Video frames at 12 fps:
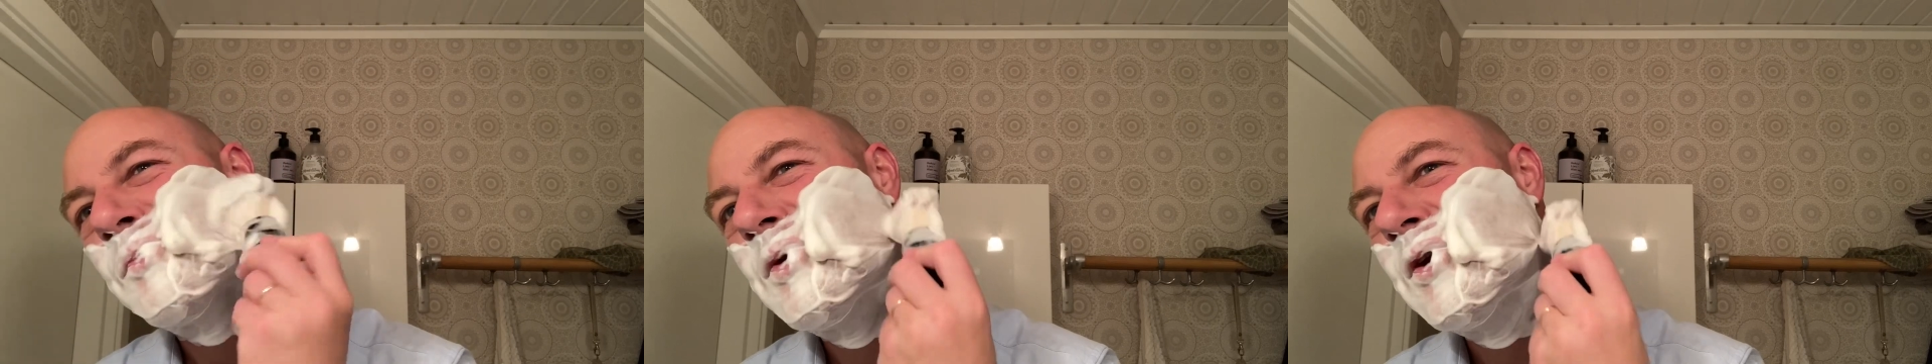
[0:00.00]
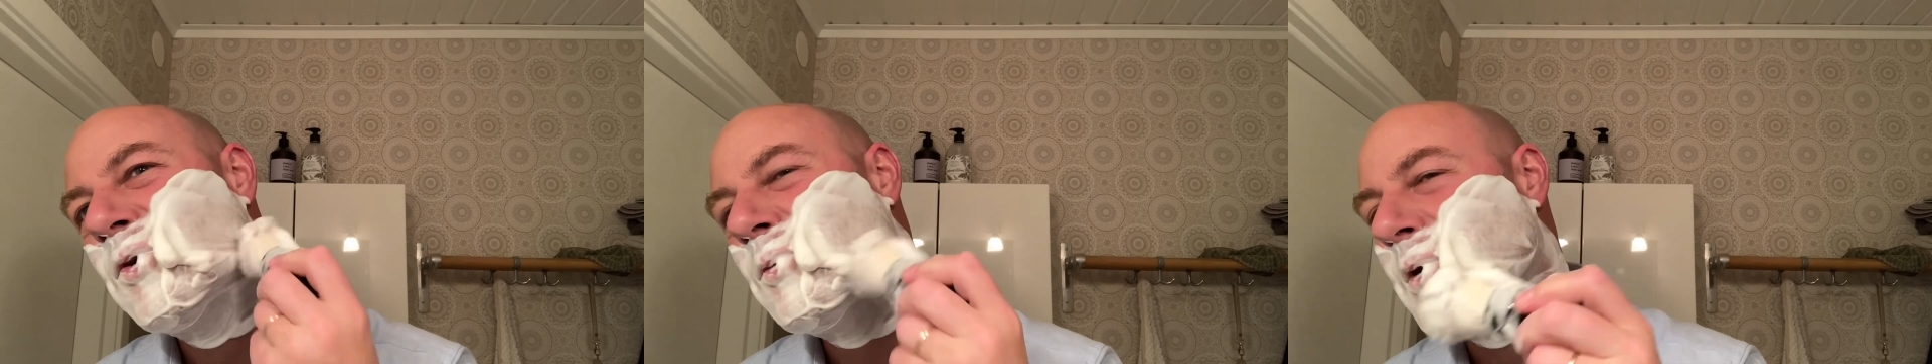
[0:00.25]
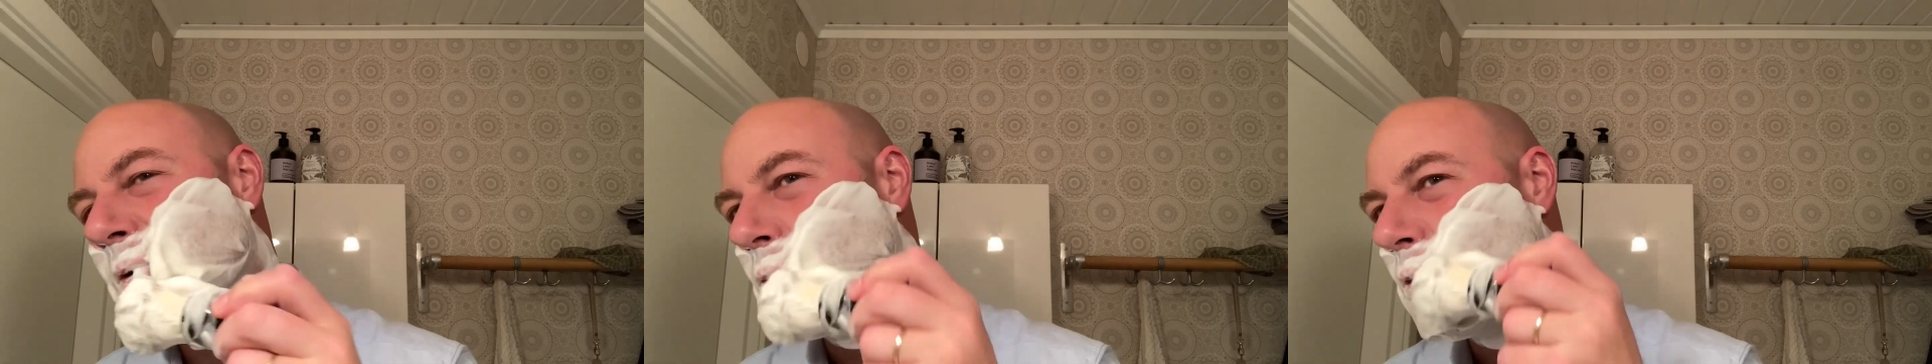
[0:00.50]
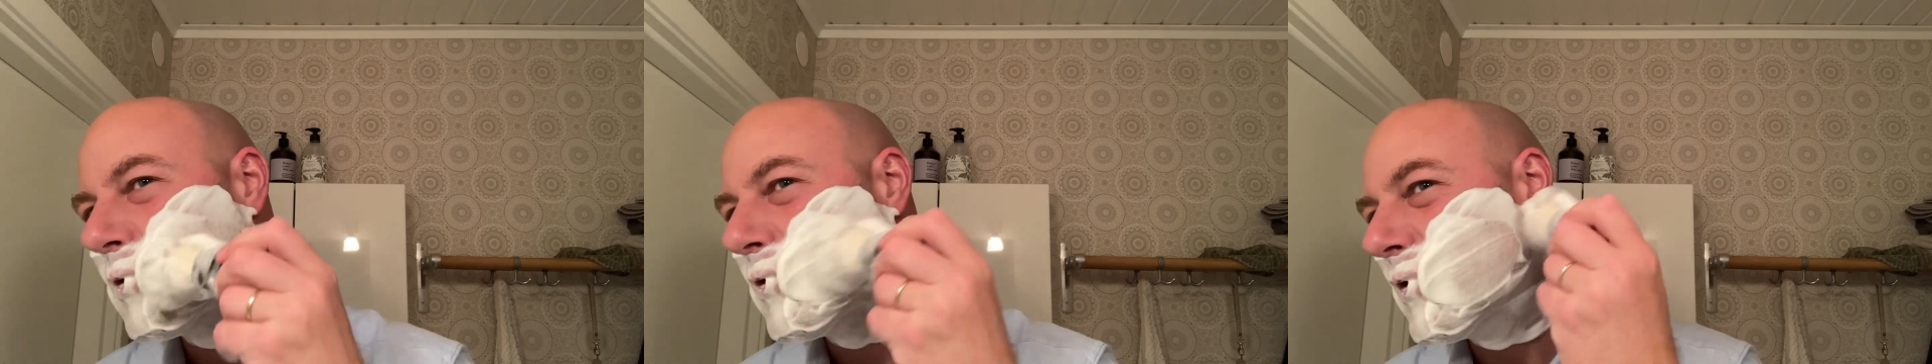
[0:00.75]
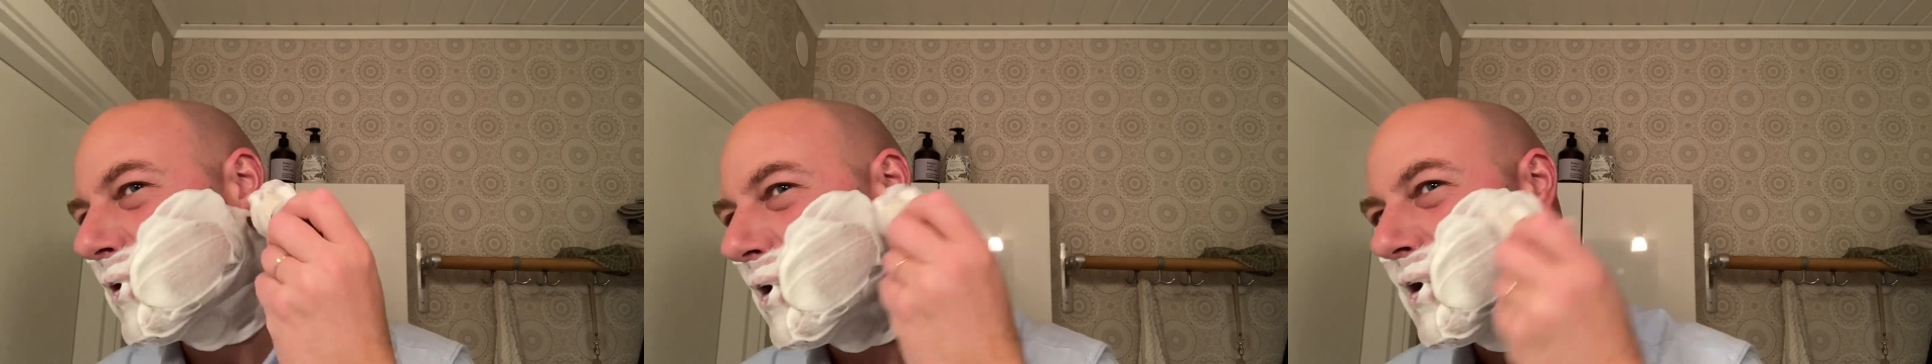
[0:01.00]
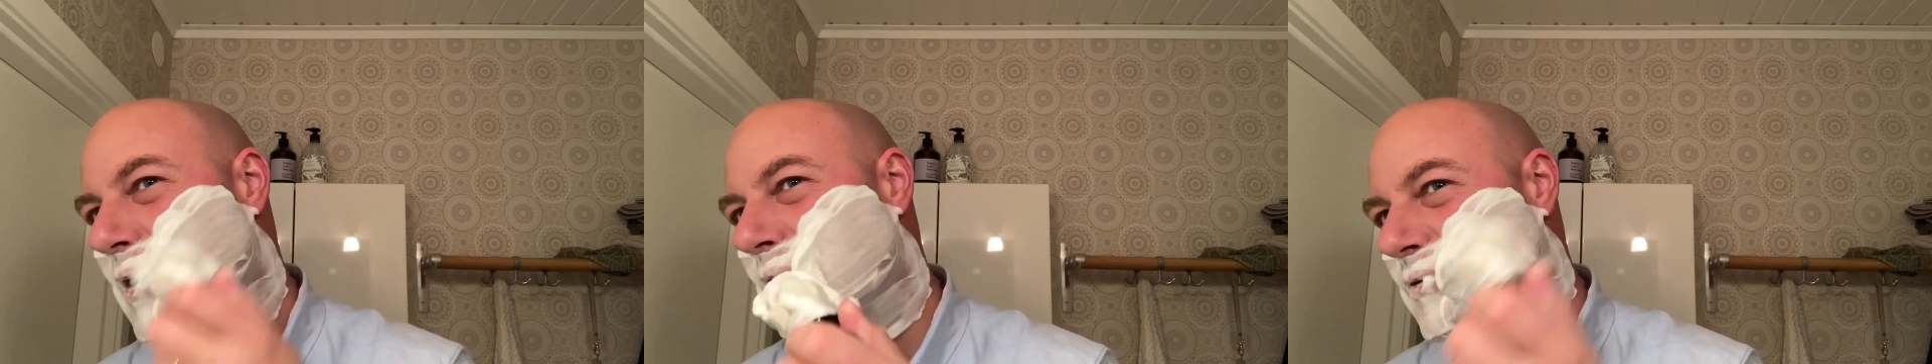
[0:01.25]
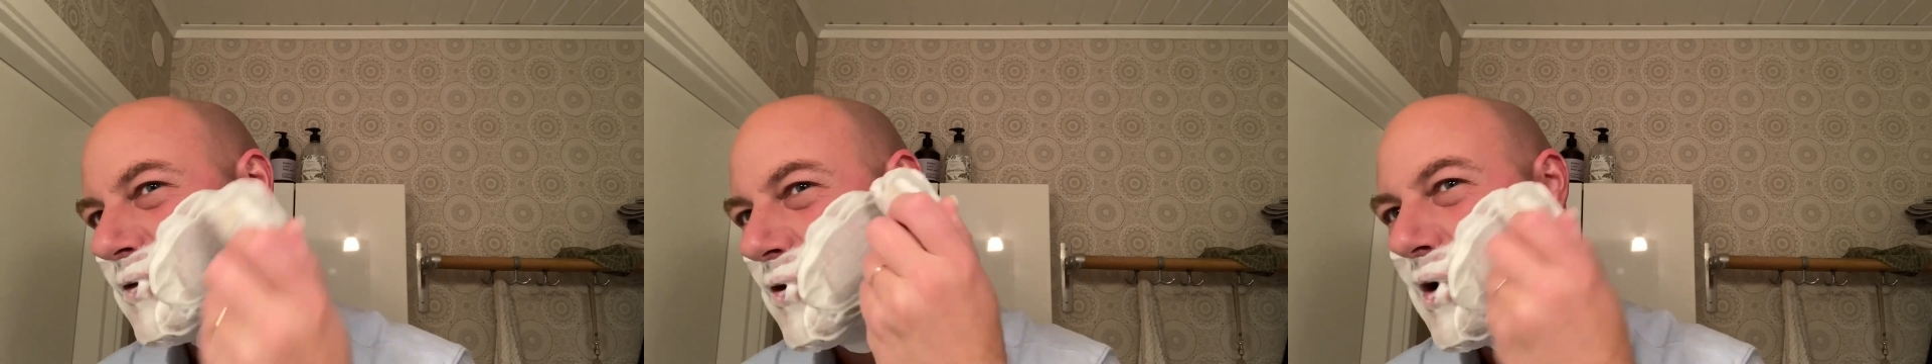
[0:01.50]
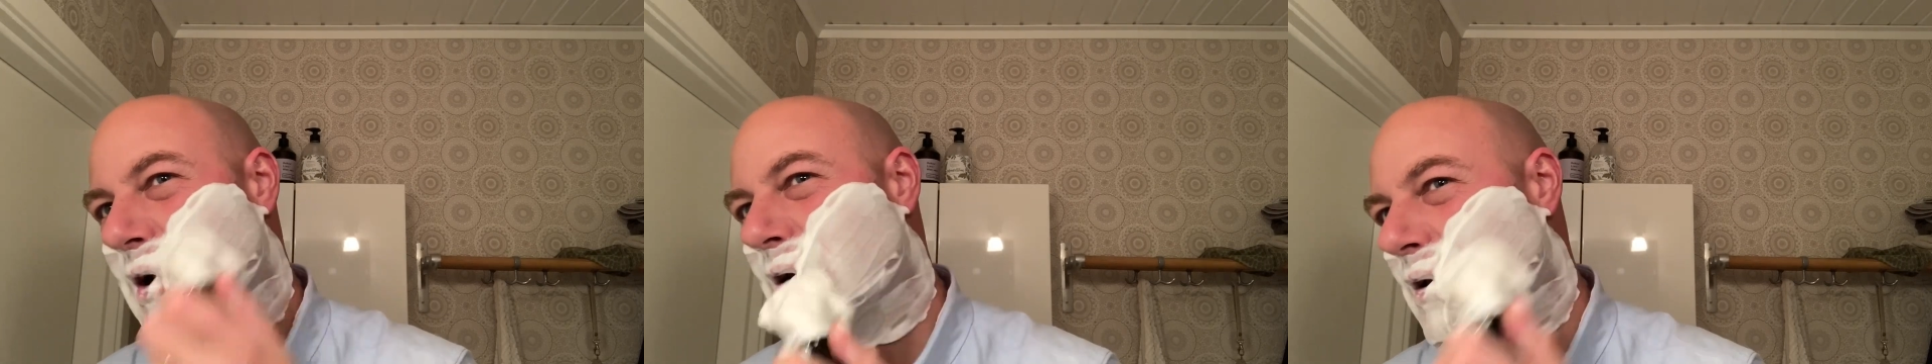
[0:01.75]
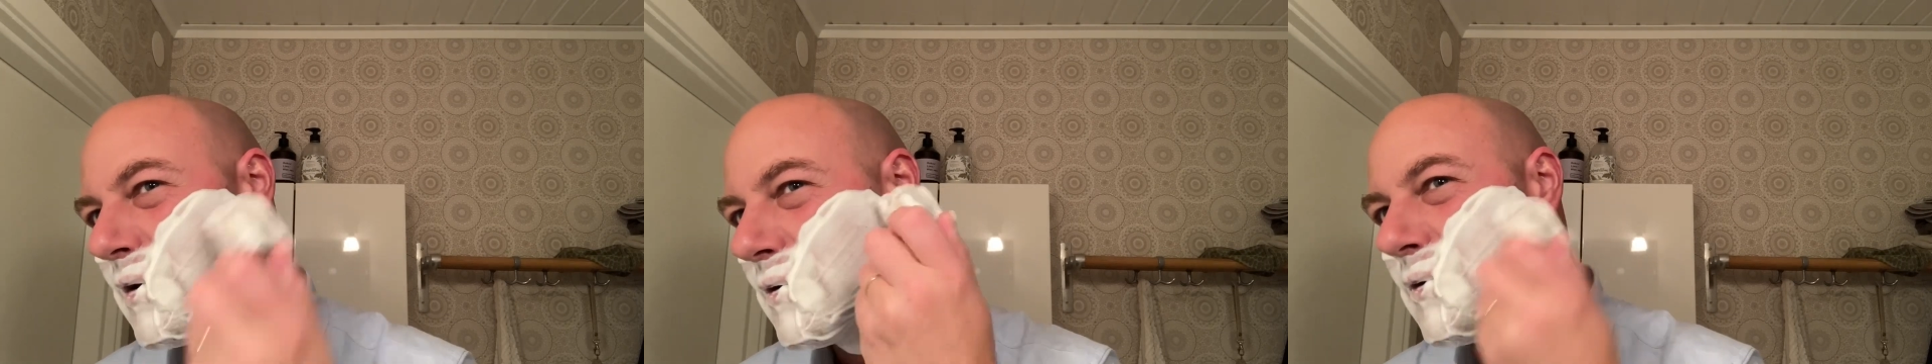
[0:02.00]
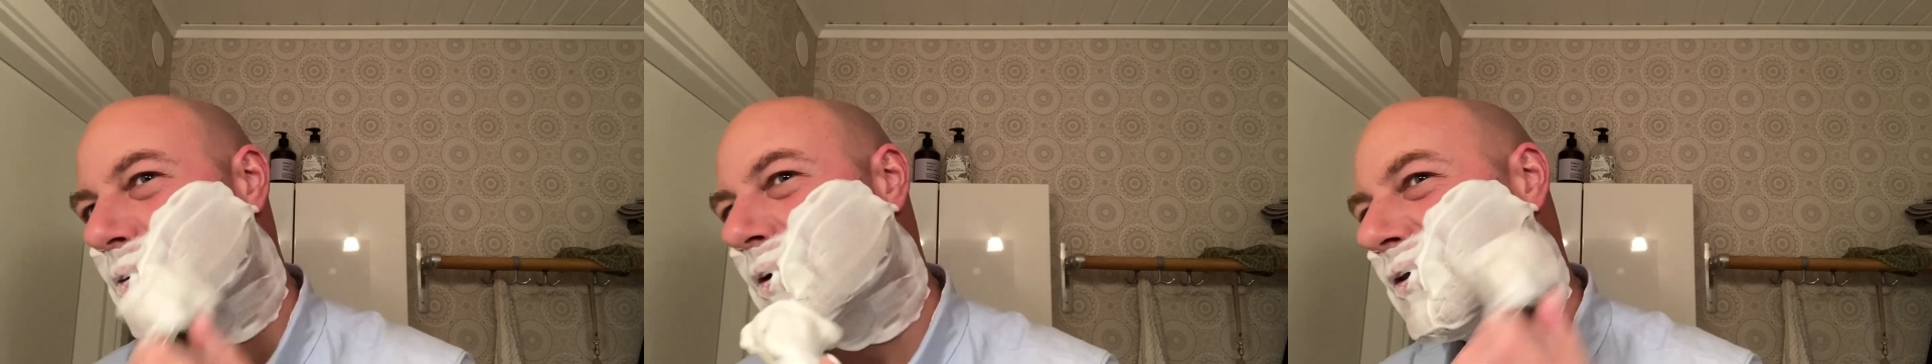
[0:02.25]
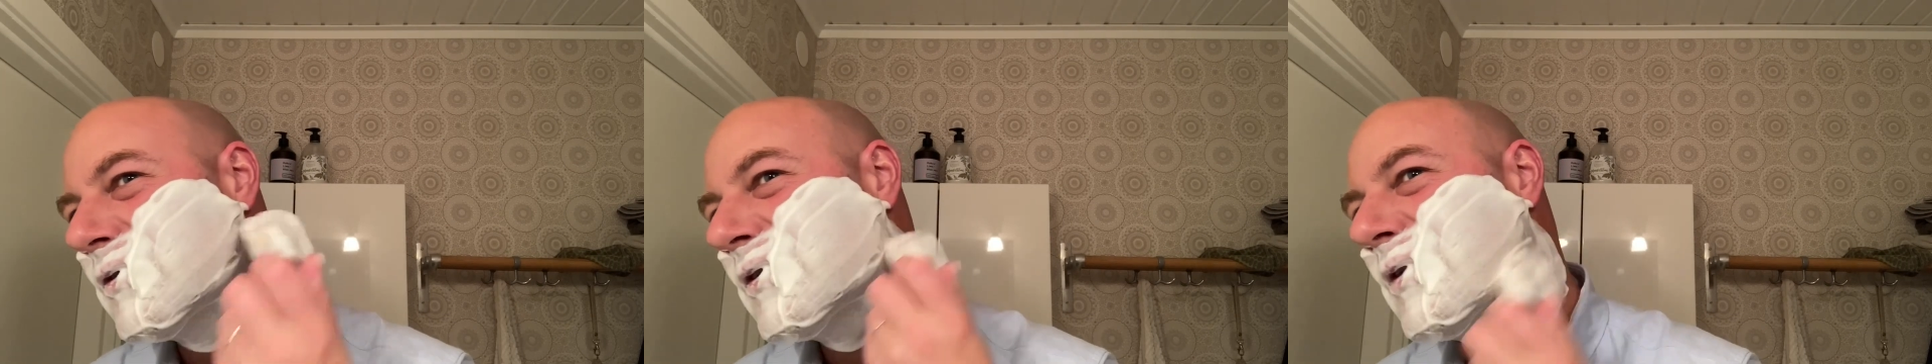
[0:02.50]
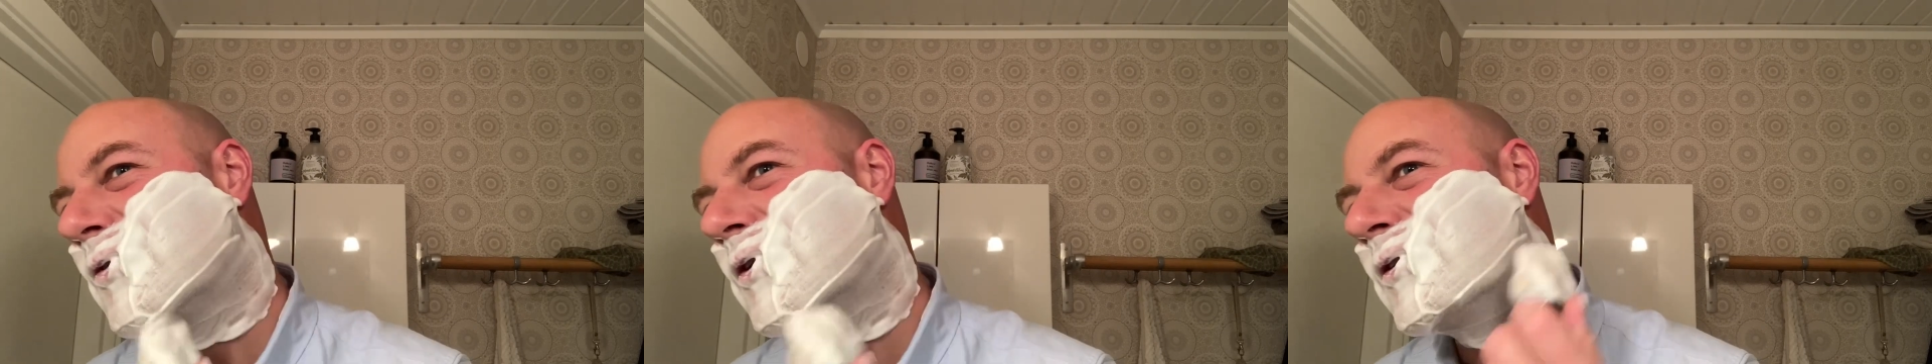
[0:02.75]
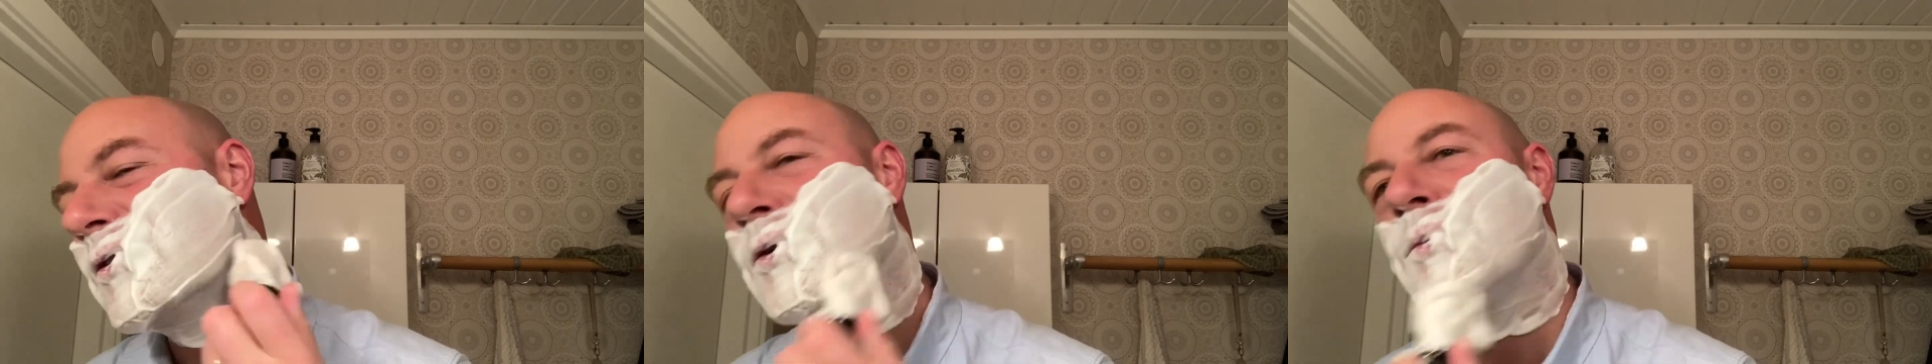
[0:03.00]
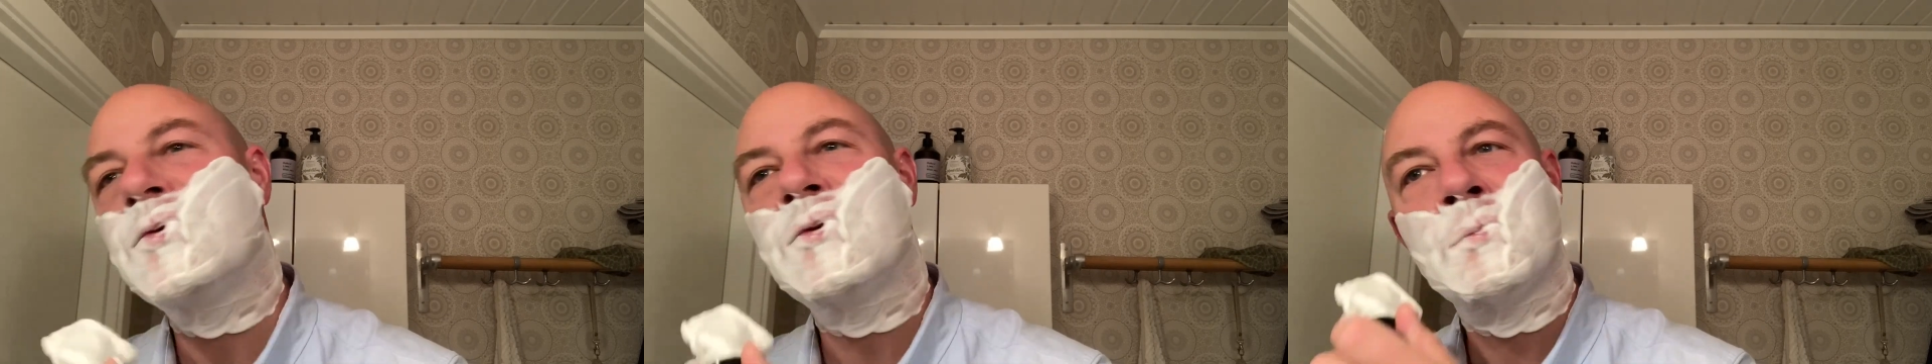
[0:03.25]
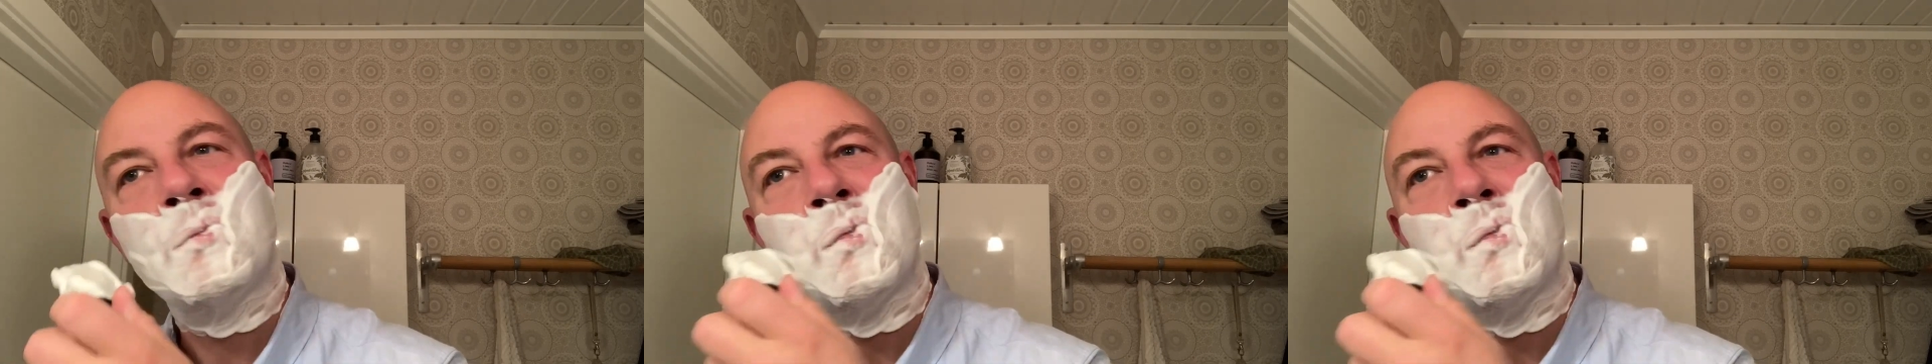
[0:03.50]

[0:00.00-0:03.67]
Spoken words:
blooming water, and I have tried it with several soaps.